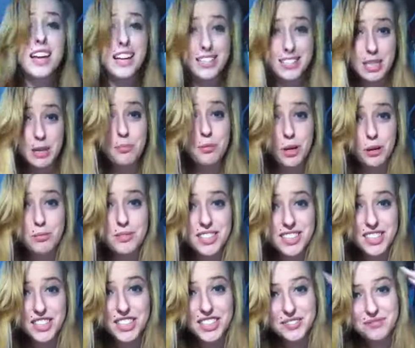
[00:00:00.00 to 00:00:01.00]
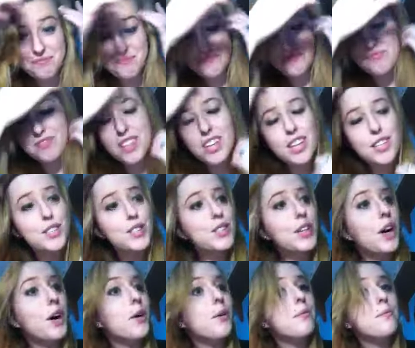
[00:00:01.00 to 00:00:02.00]
is a preposition.
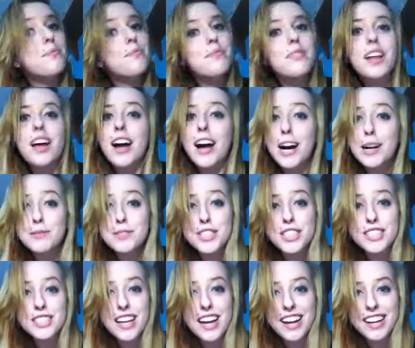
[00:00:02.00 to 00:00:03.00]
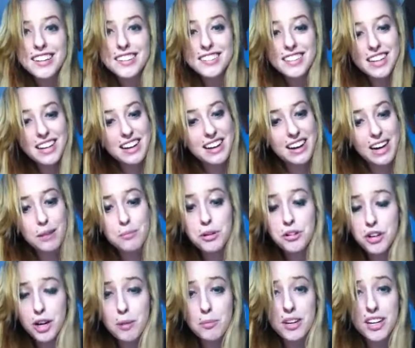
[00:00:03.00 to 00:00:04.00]
So, I'm just saying, I'm a
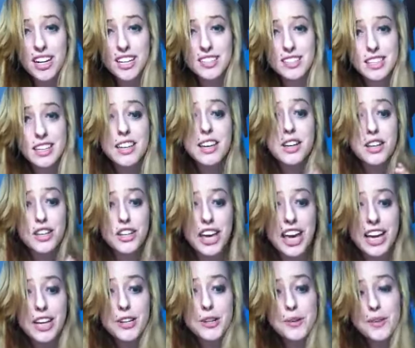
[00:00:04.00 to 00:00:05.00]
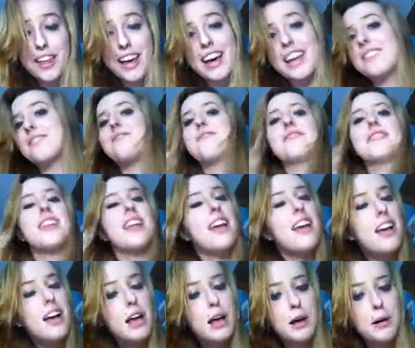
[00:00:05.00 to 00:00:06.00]
grammar Nazi, you can't do that.
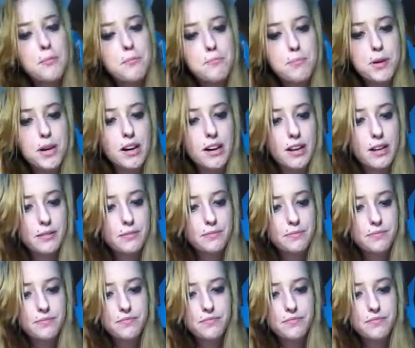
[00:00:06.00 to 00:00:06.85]
But